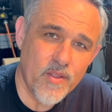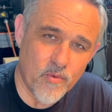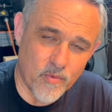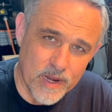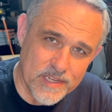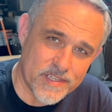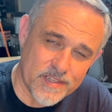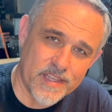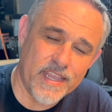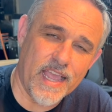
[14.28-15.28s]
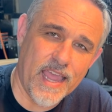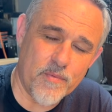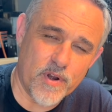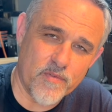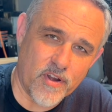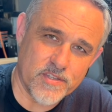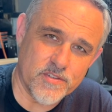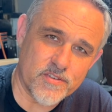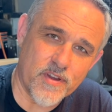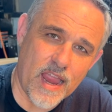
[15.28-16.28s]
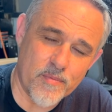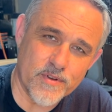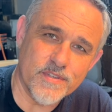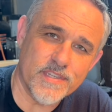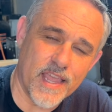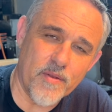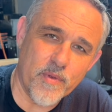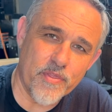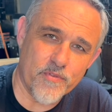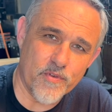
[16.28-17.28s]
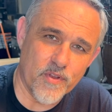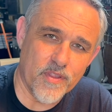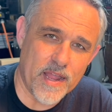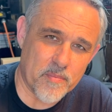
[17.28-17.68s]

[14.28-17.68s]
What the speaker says: Recently, I had one of our subscribers that went through a lot of